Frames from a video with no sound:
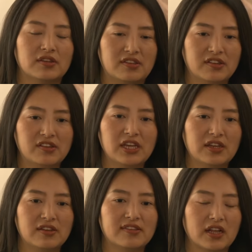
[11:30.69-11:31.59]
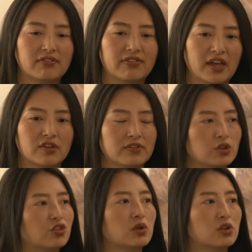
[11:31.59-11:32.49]
CTA itself has a
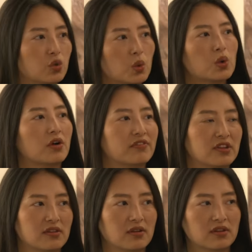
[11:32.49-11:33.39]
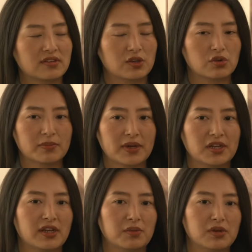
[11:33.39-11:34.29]
virtual tour of the uh, Central
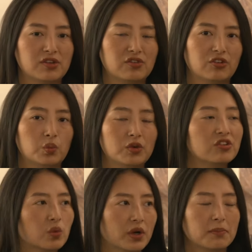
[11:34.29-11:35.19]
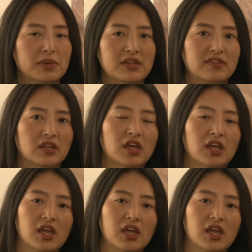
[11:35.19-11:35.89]
Tibetan Administration, which is quite amazing.